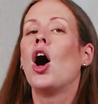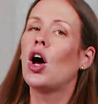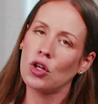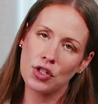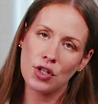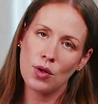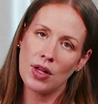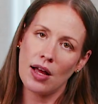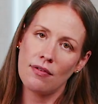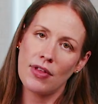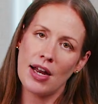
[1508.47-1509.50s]
Also
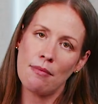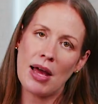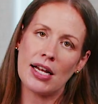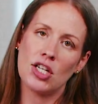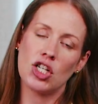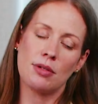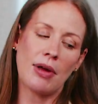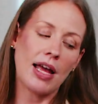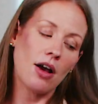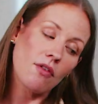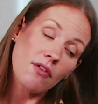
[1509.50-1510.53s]
love that it matches my
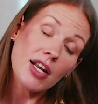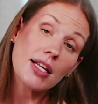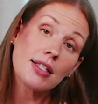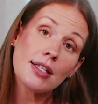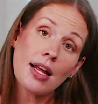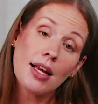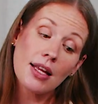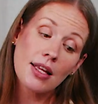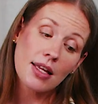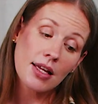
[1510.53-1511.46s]
outfit aesthetic.